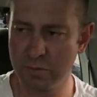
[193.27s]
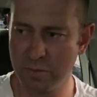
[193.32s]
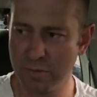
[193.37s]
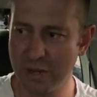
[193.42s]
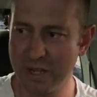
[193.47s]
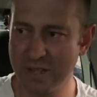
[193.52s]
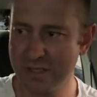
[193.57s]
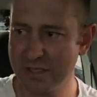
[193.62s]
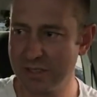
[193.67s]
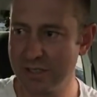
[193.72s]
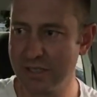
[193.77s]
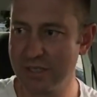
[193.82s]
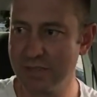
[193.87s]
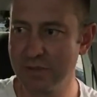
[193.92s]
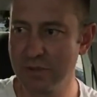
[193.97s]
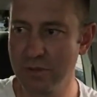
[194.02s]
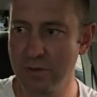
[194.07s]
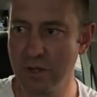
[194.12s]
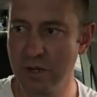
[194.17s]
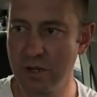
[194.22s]
But basically, if
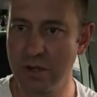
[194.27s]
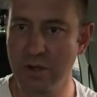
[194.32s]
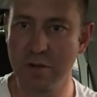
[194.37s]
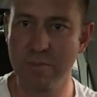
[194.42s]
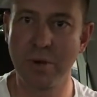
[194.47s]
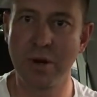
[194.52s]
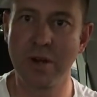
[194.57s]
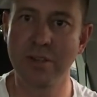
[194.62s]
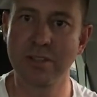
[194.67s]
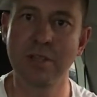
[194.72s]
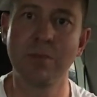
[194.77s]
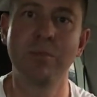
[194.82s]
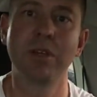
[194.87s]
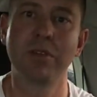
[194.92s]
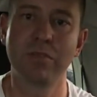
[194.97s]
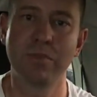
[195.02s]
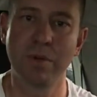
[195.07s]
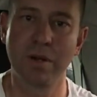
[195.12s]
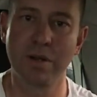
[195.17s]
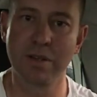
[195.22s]
you're going to go buy something
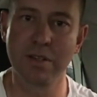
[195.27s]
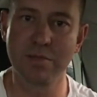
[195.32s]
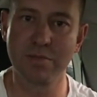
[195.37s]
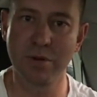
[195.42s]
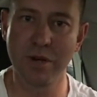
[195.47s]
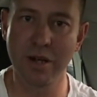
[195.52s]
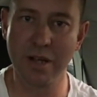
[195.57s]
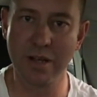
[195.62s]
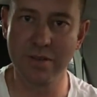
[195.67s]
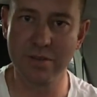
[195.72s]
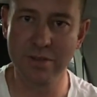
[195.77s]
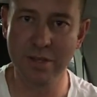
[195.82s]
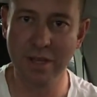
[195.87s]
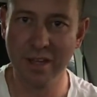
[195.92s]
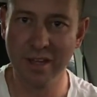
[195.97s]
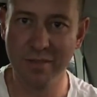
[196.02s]
from one of these brands,